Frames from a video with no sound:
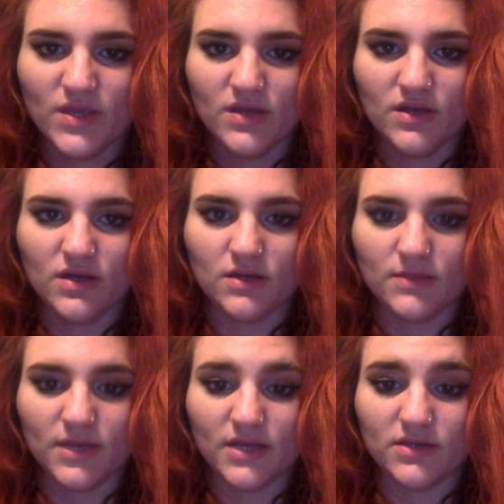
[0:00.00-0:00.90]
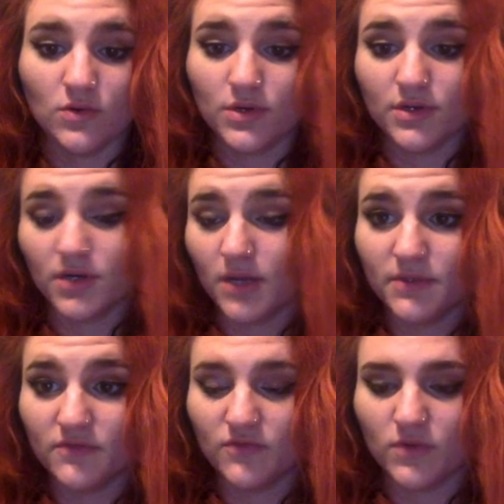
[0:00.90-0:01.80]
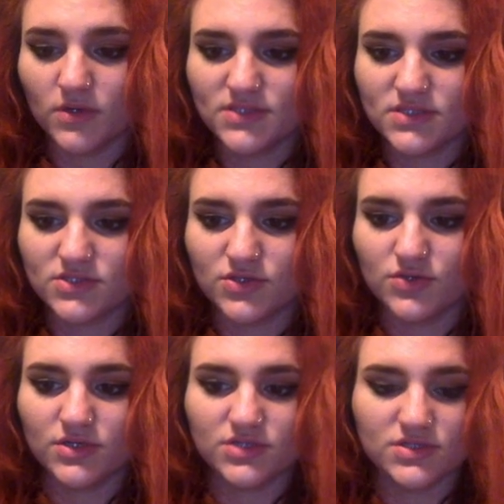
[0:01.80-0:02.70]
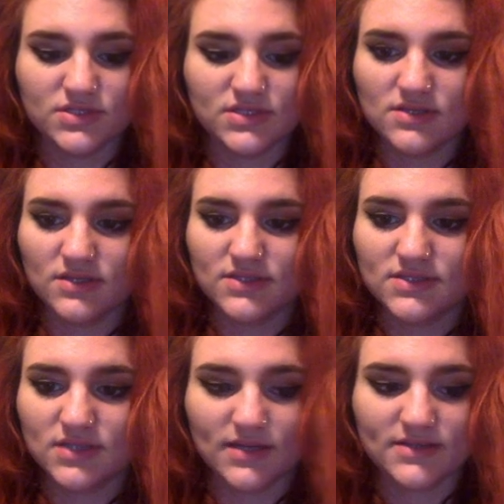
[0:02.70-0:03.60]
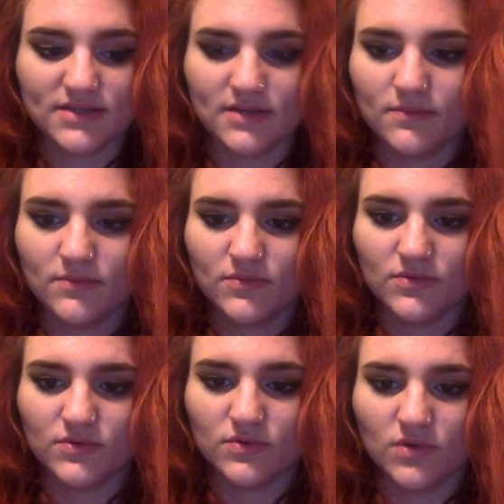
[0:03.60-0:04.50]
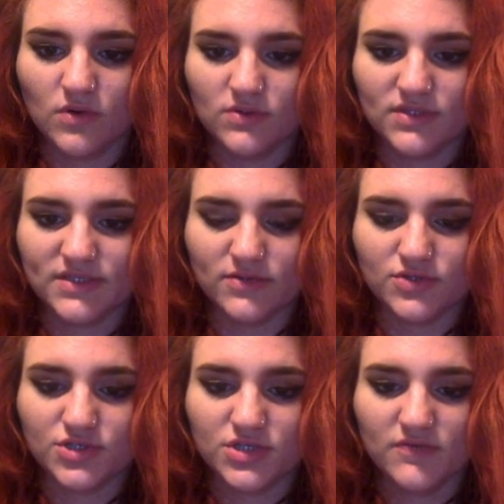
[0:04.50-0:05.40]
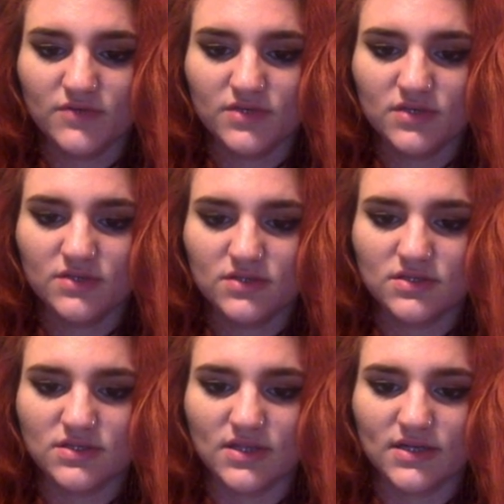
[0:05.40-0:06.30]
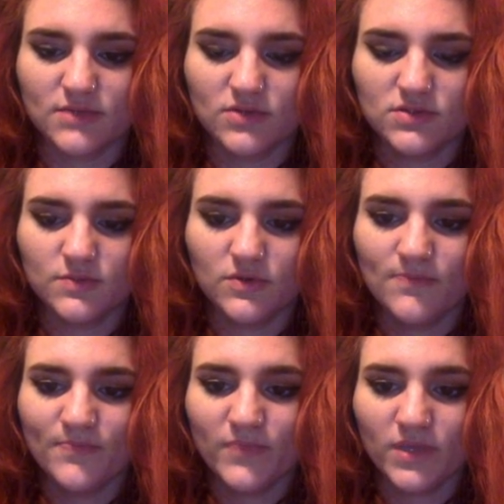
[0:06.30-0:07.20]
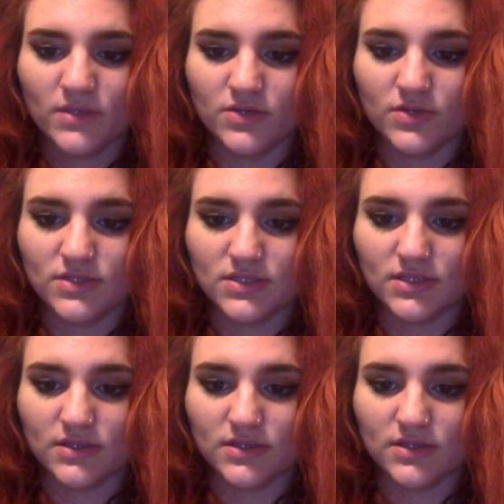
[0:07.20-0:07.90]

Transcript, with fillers: um, and or your MP4s. And so you could just easily select them through holding down shift to select multiple. And then you can delete all